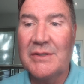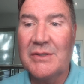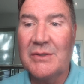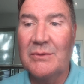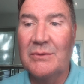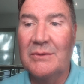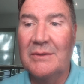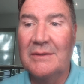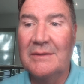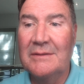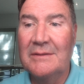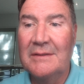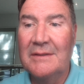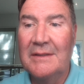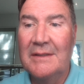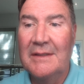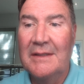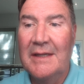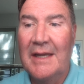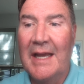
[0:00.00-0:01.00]
school,
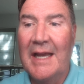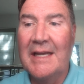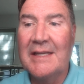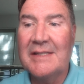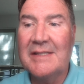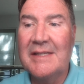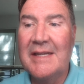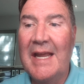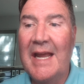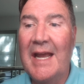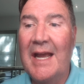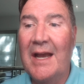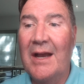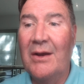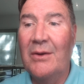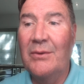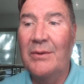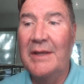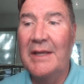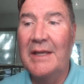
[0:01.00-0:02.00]
as
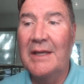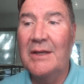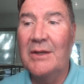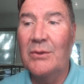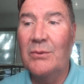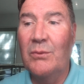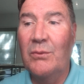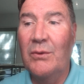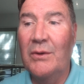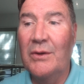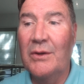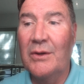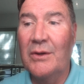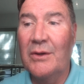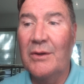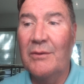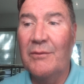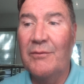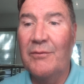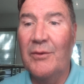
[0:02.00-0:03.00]
now he could
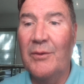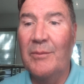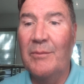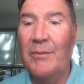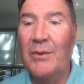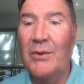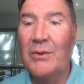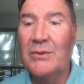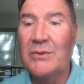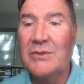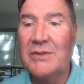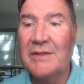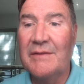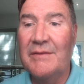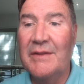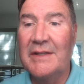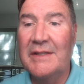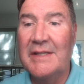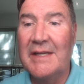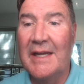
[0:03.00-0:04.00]
work for most
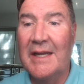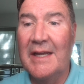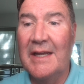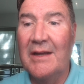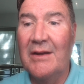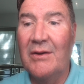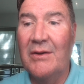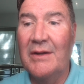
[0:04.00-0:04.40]
of the day